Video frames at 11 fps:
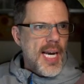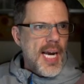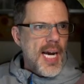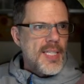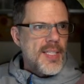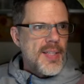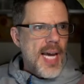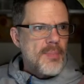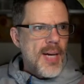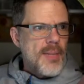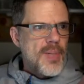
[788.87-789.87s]
and
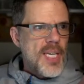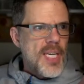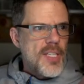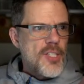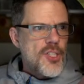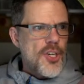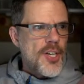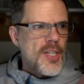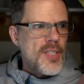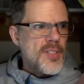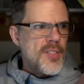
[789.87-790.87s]
that might be
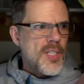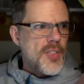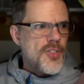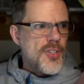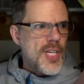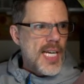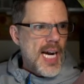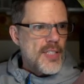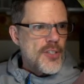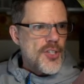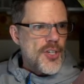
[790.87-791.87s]
Turns, is turning
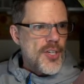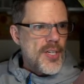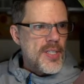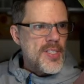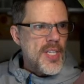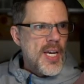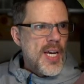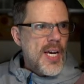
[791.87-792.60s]
on Turns.